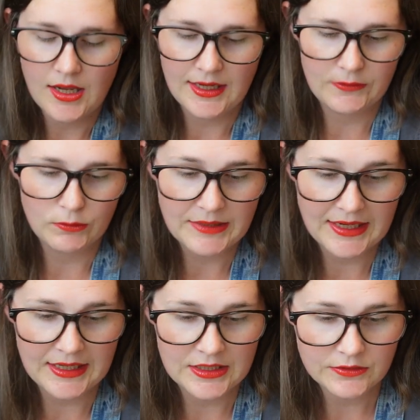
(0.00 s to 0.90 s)
I will be
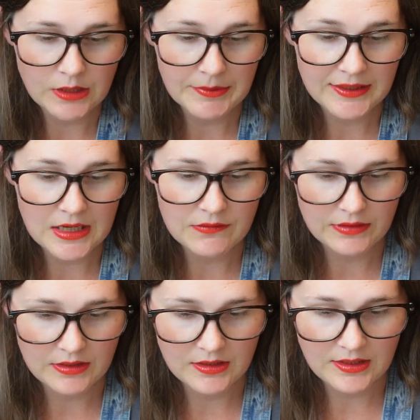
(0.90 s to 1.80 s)
hand wrapping
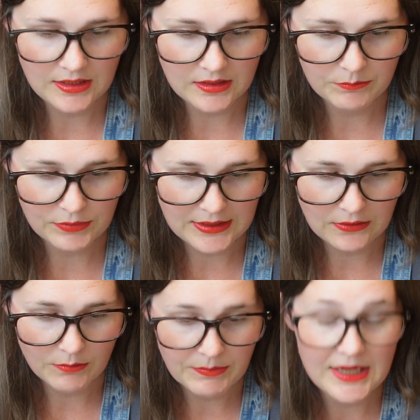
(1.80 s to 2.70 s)
everything in
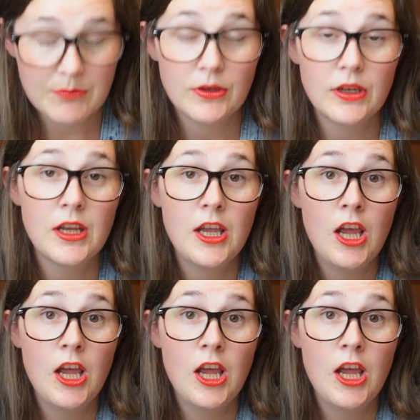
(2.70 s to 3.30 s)
brown paper,